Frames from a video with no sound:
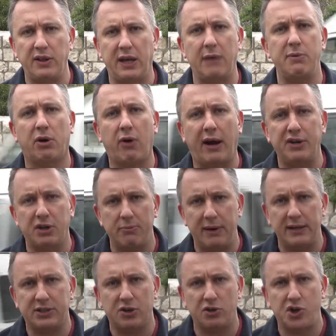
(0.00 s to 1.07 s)
the Immigration
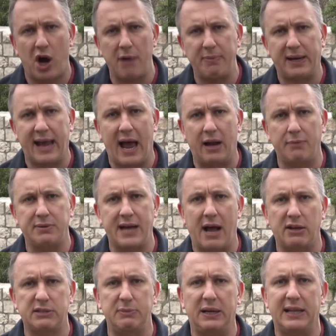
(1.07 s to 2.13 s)
Minister John McCallum
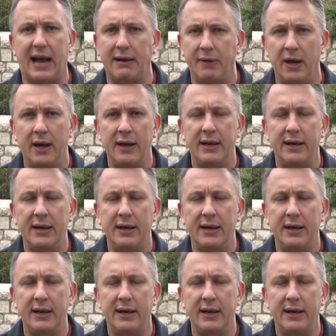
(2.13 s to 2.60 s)
tells me that